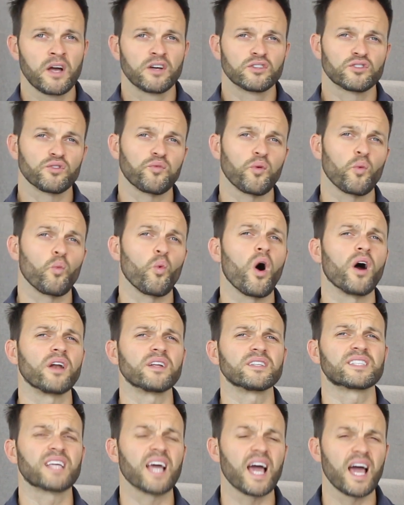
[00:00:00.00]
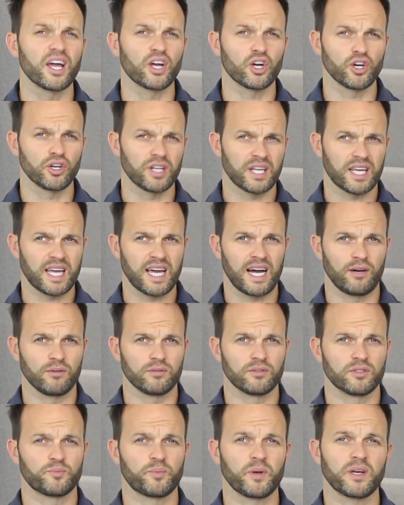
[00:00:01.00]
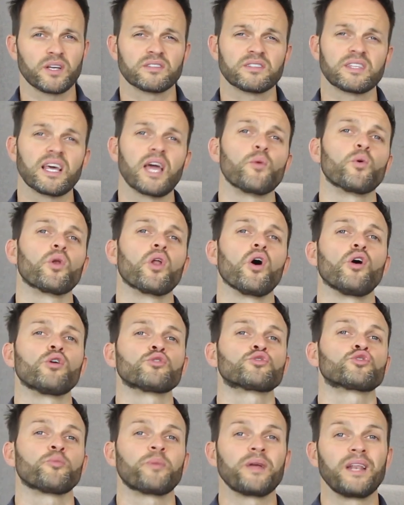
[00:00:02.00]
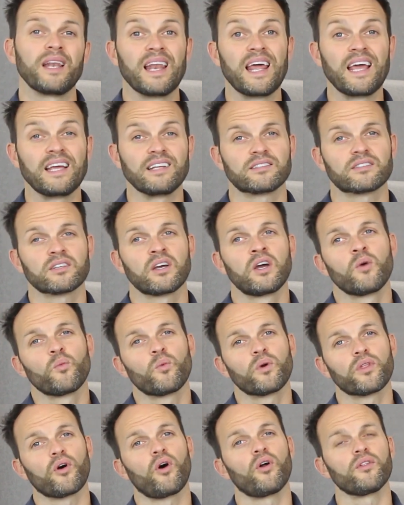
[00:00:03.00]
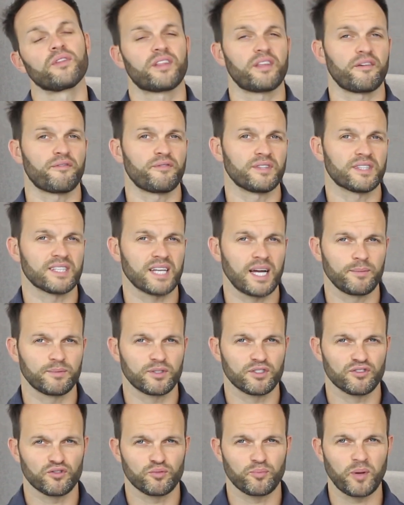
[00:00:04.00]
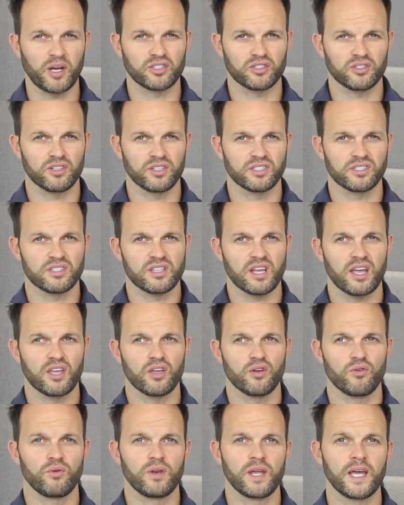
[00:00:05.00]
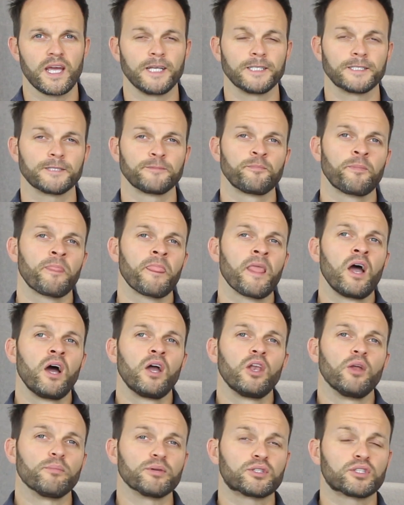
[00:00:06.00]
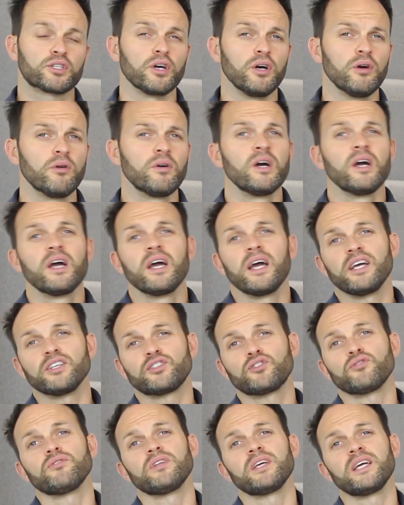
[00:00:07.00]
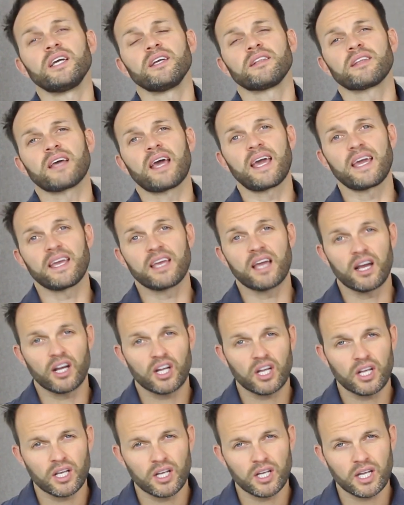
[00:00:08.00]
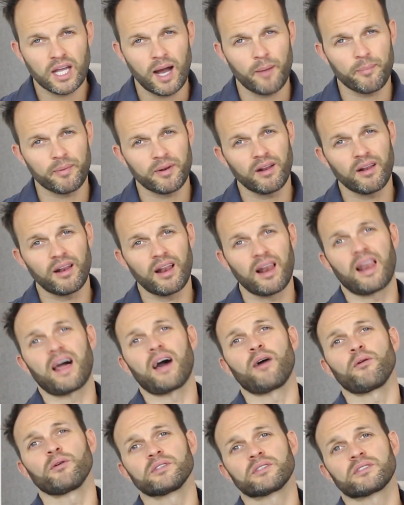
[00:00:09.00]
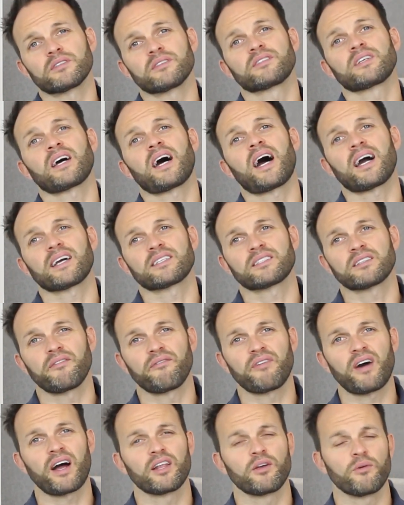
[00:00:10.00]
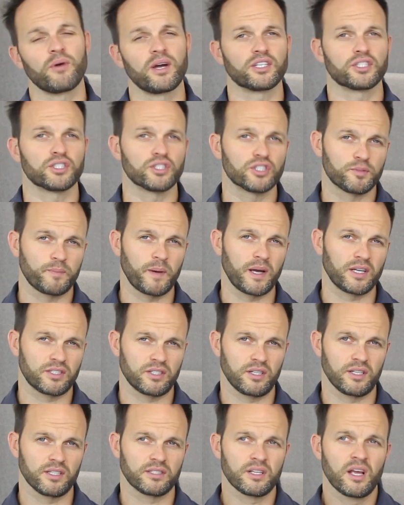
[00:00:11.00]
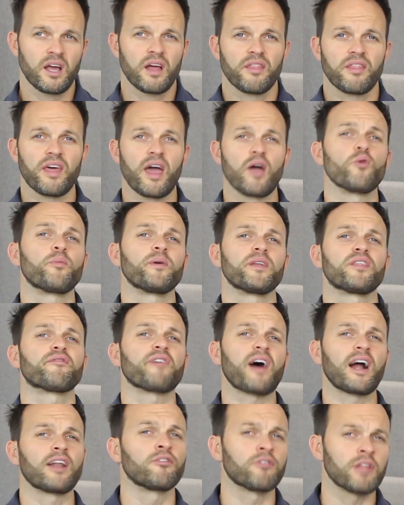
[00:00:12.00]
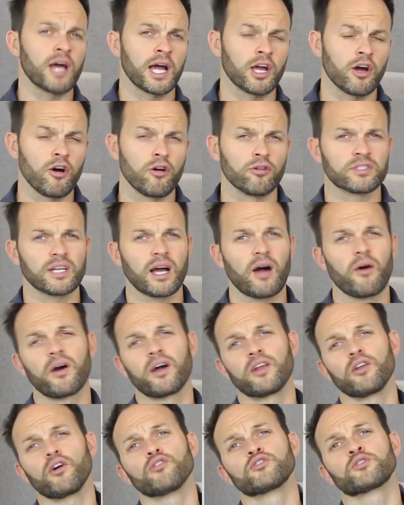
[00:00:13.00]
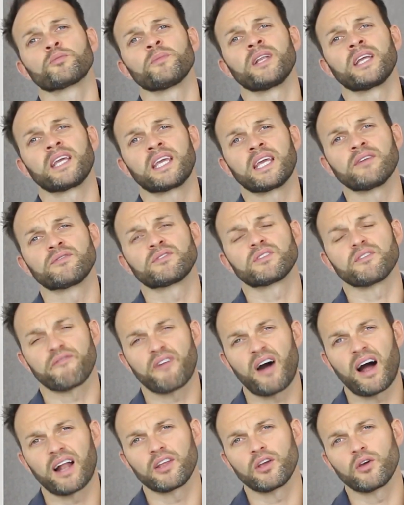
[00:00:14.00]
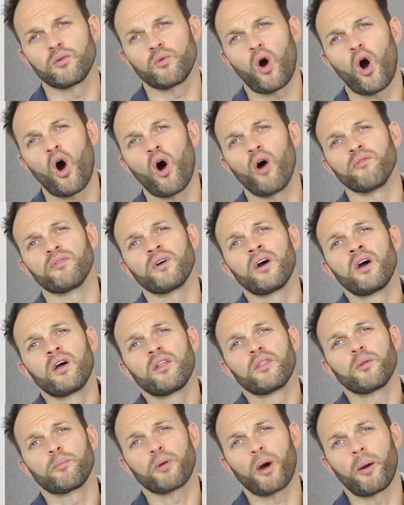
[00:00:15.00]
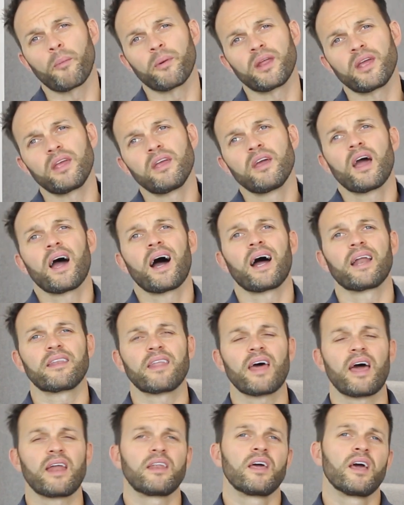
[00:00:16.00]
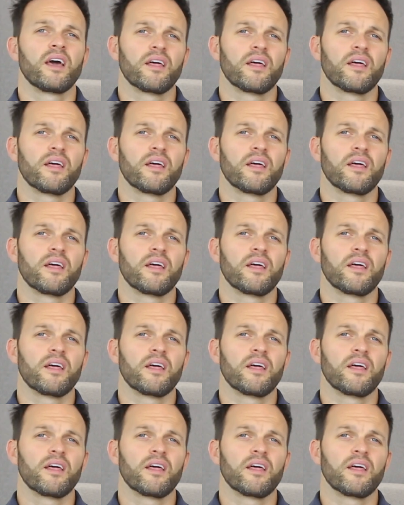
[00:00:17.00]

So for one is get a good accountant, because they will also be linked with all the different types of specialists that you need. Number two is you need a capital allowance tax valuation specialist. They will be the value that goes out and ultimately gives the value of the property and then